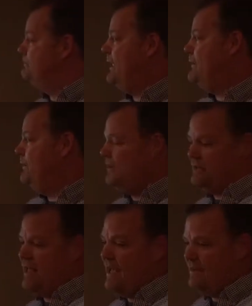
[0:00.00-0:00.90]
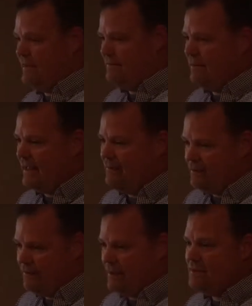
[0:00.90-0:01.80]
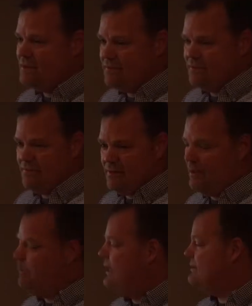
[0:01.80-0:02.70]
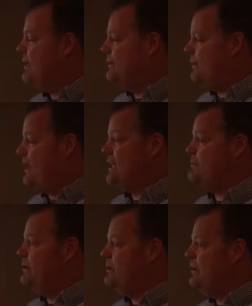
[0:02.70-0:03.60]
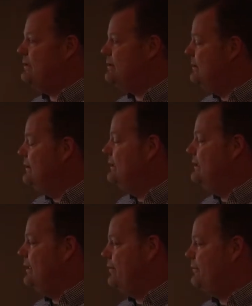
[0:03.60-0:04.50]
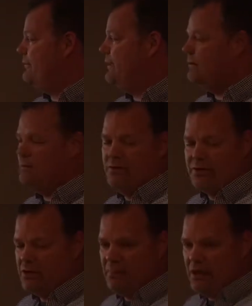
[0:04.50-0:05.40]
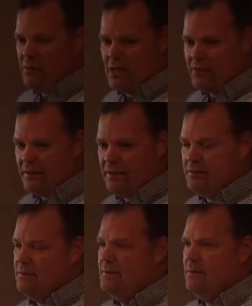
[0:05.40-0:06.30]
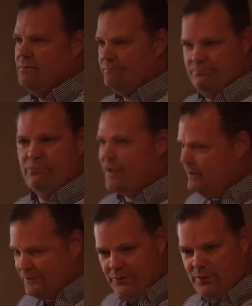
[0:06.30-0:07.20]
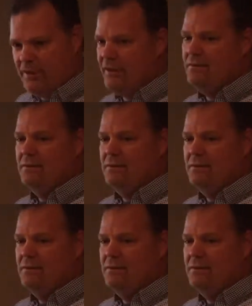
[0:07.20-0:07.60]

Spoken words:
They do just that. They give advice based on their expertise in their field, which could be quality, regulatory,